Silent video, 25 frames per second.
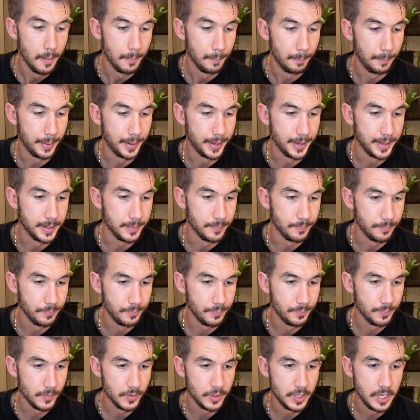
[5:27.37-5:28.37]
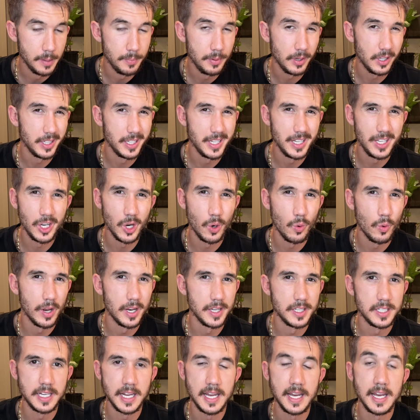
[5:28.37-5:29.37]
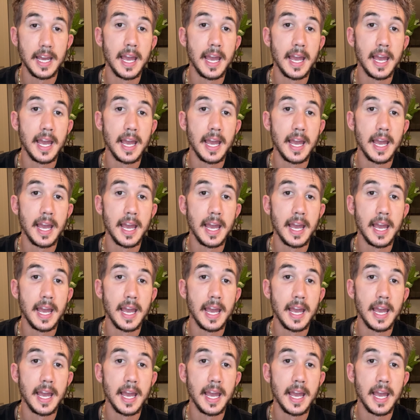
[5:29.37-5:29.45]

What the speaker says: But typically you don't want to say,